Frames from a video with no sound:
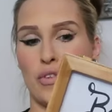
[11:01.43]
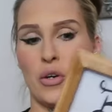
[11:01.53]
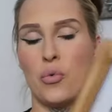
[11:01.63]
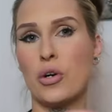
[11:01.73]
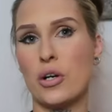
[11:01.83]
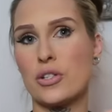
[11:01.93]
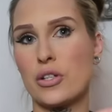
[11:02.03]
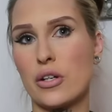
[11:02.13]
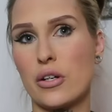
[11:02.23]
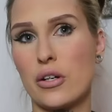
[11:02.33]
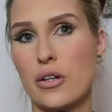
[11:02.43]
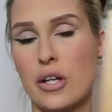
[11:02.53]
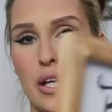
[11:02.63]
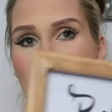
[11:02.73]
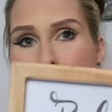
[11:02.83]
real wood.
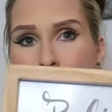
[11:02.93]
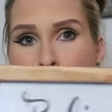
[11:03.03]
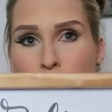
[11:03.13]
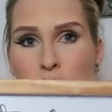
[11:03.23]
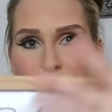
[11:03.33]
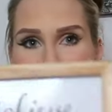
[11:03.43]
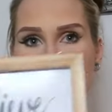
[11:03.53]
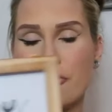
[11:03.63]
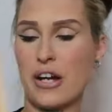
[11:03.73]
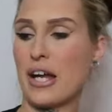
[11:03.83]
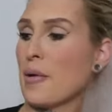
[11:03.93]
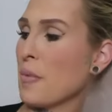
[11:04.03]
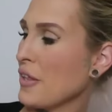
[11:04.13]
And it comes in the frame,